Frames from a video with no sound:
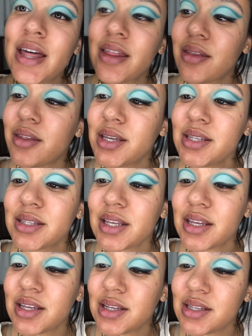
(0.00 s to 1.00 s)
This
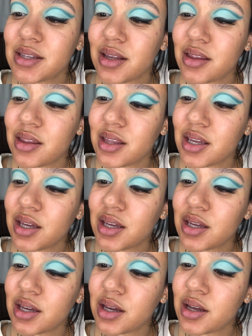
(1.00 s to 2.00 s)
is
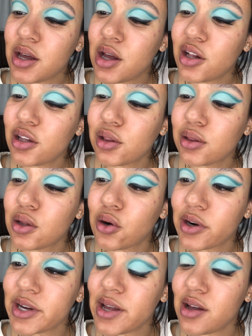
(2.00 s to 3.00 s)
the
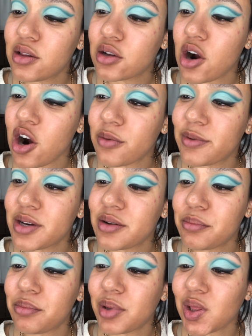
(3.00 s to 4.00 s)
L'Oreal
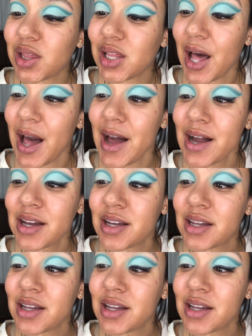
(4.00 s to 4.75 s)
Carbon Black